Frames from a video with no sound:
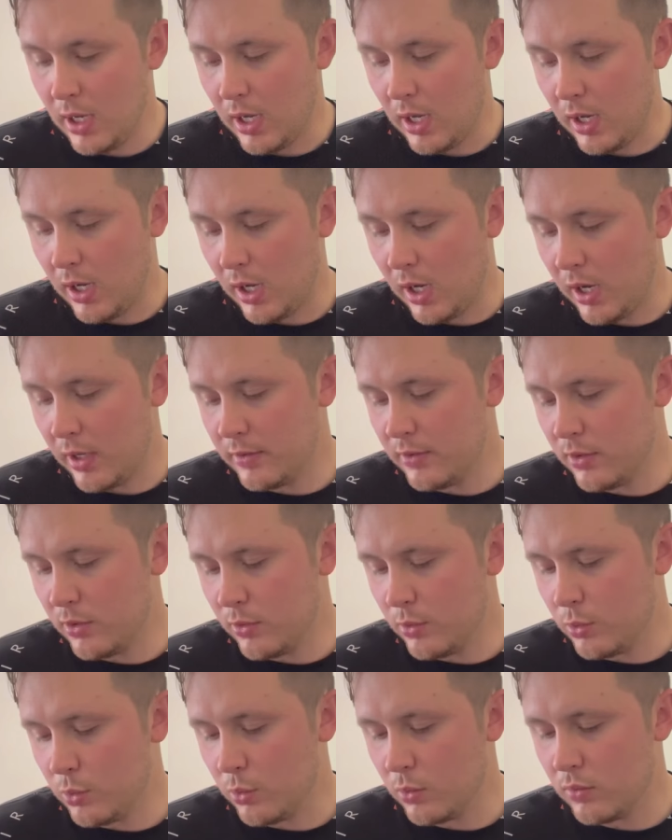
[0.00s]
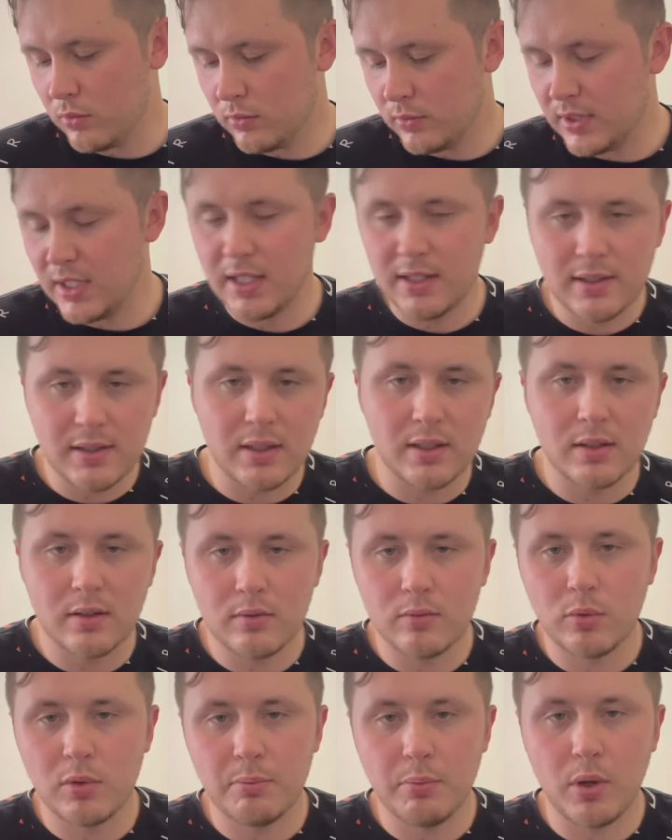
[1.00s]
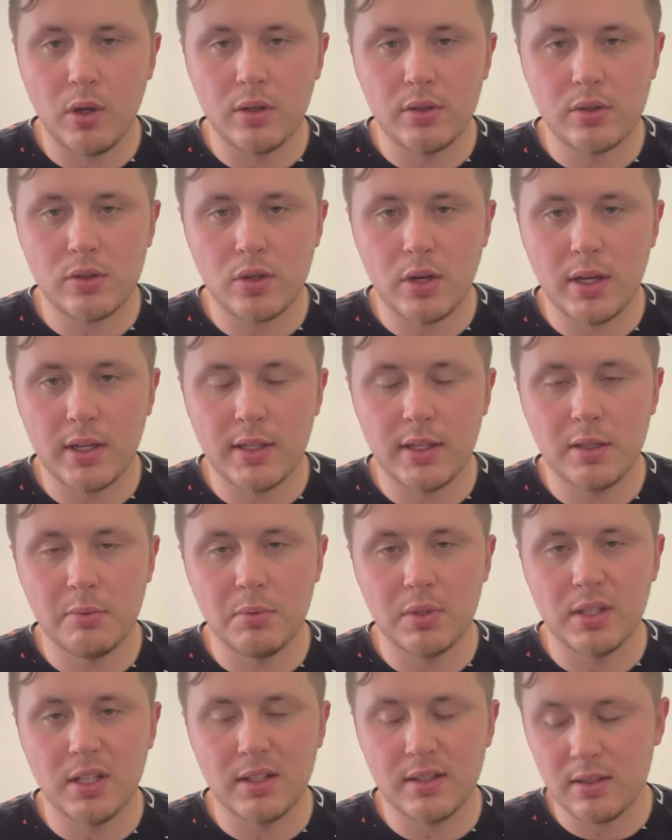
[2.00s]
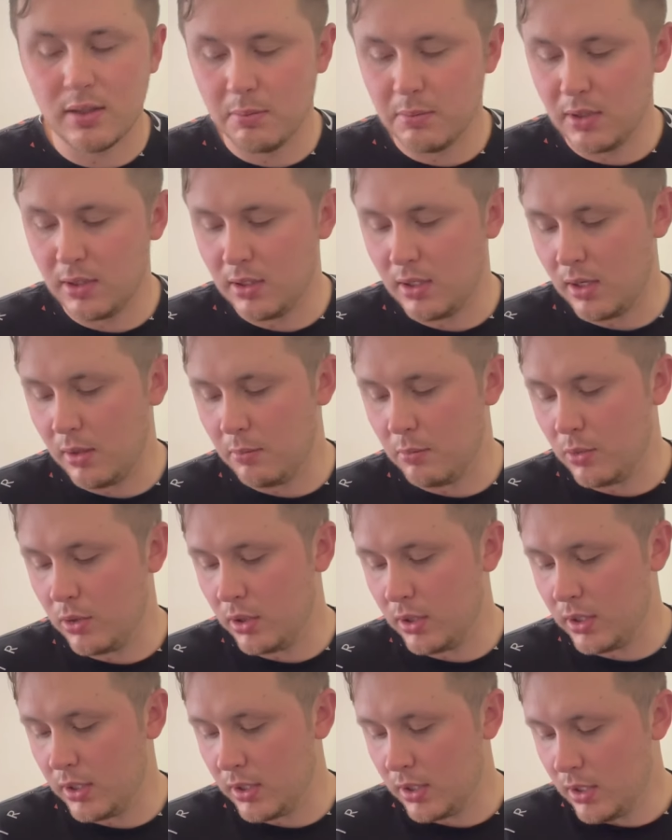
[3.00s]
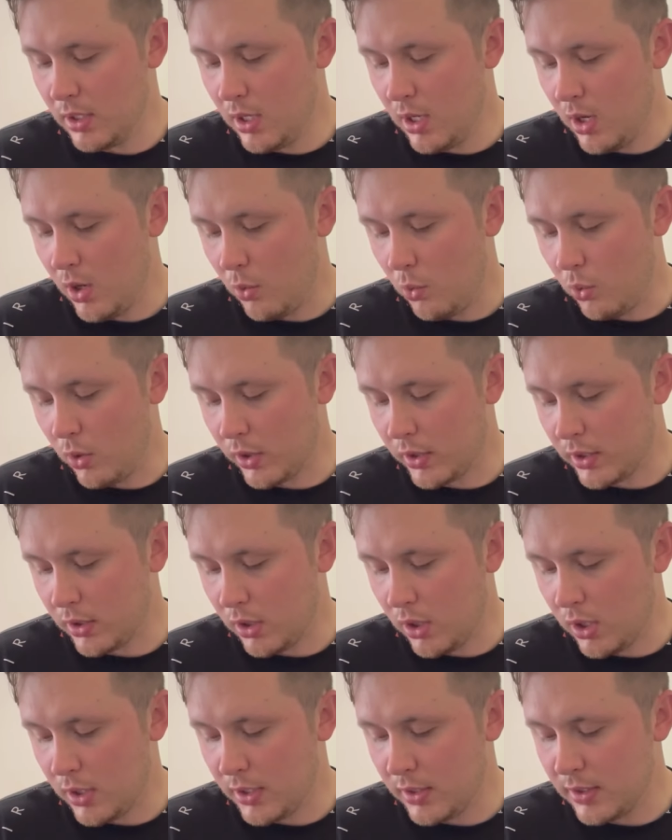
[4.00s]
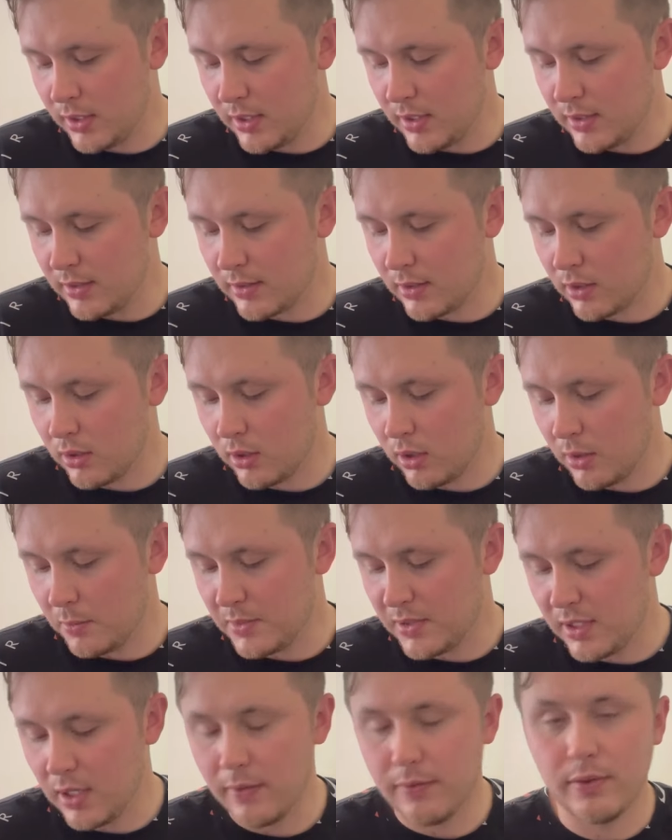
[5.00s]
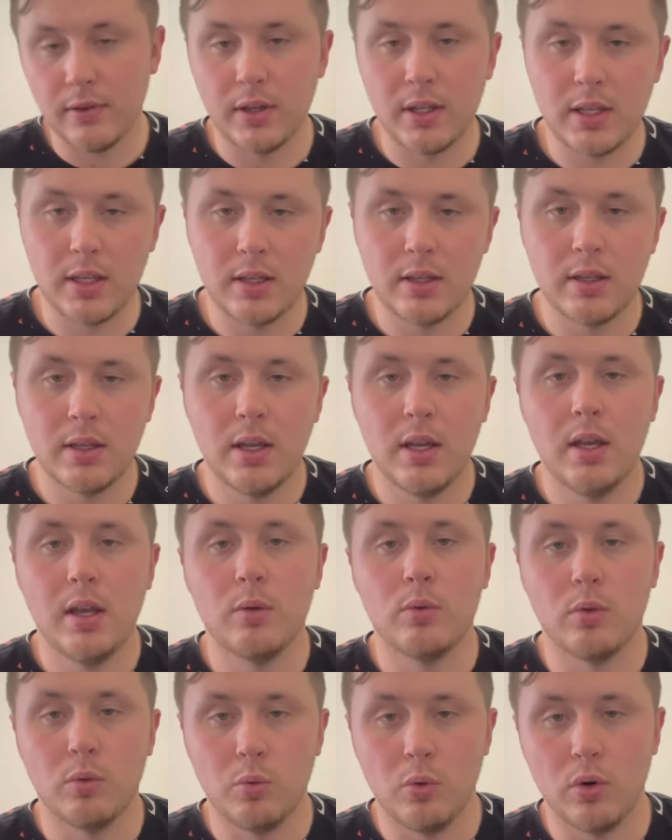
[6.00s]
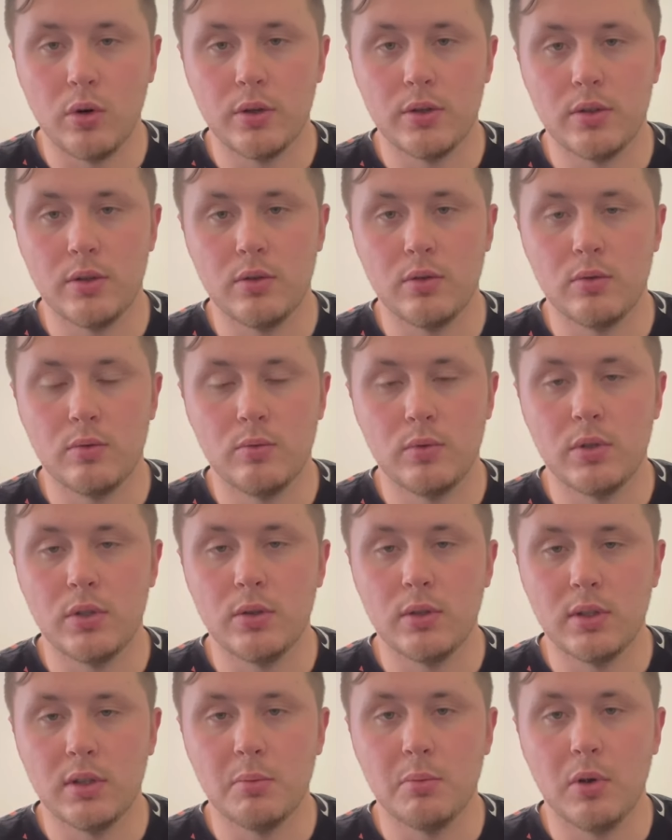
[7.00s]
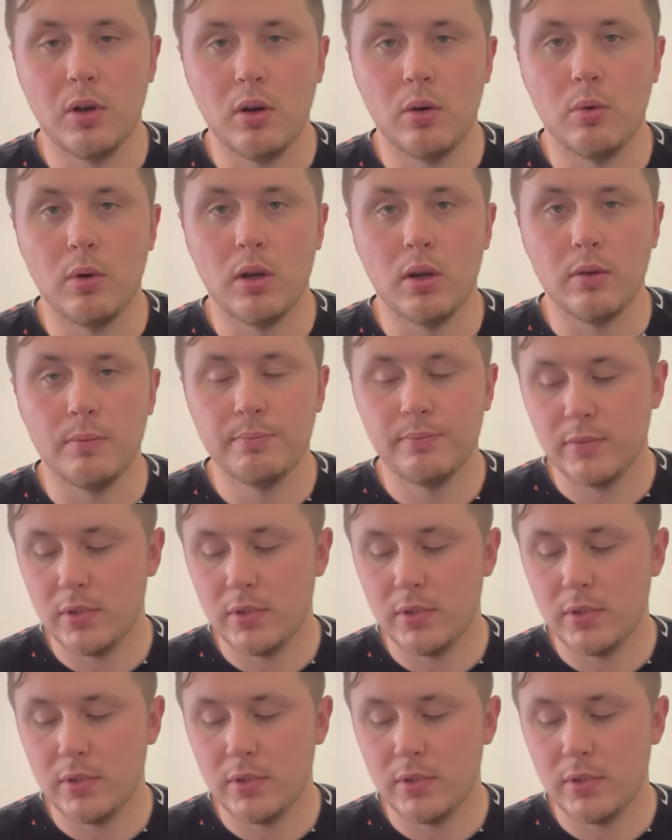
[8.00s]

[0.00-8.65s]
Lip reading: I do decent with ball striking, but that's something that I'm really working on, and these clubs definitely reward you when you hit the ball well.